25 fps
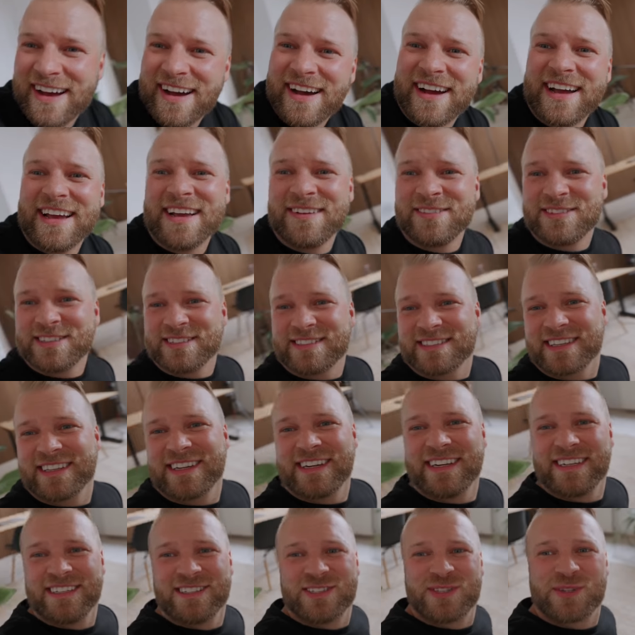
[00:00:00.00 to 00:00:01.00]
I am just
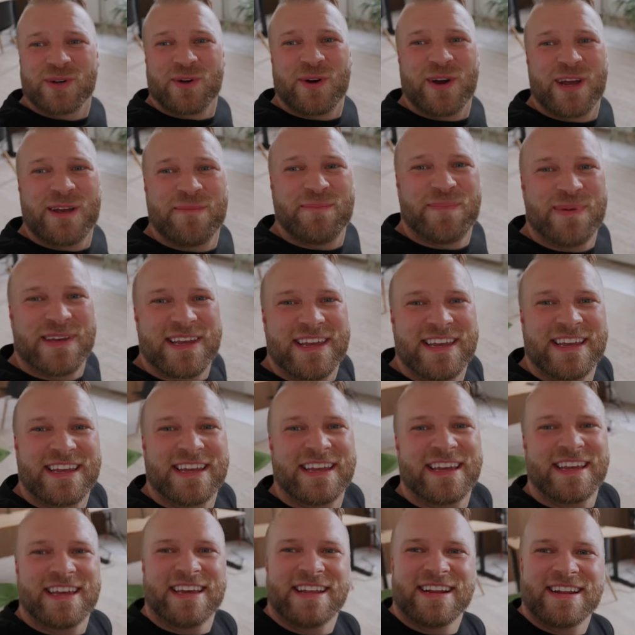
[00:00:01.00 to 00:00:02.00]
gonna enjoy
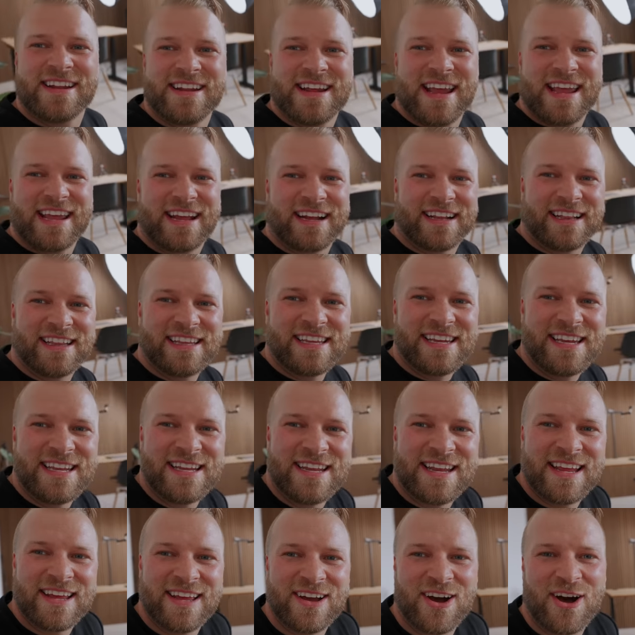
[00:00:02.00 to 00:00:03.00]
being in a
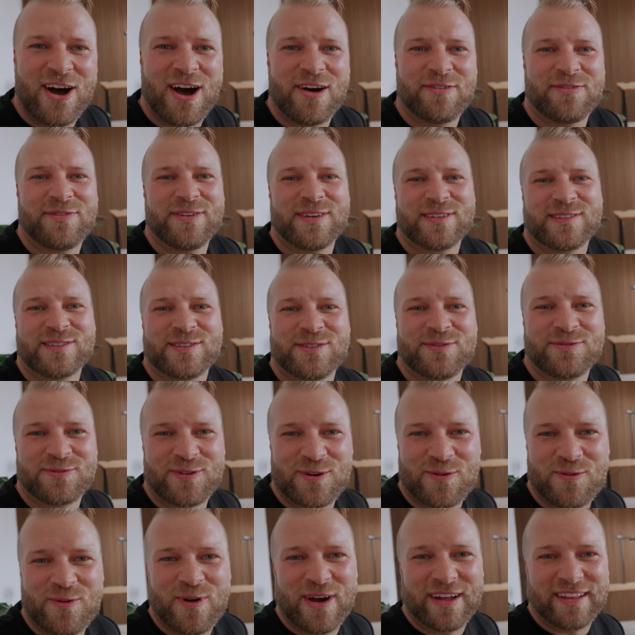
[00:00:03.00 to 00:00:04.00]
clean office
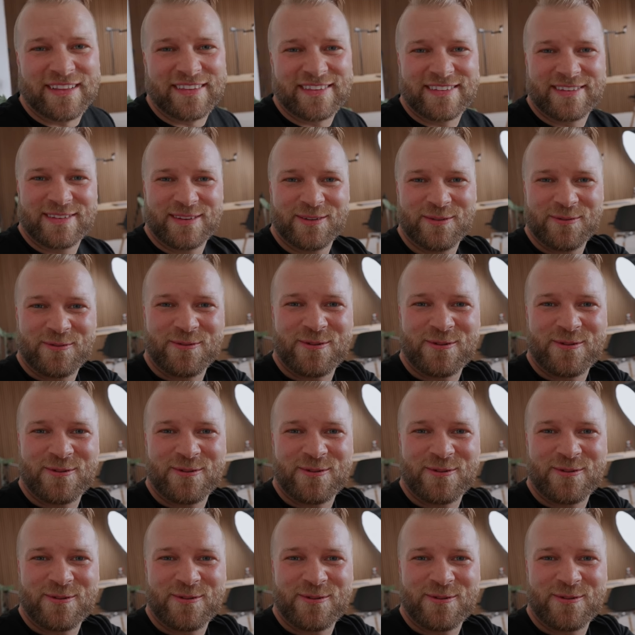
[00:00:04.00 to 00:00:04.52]
for once.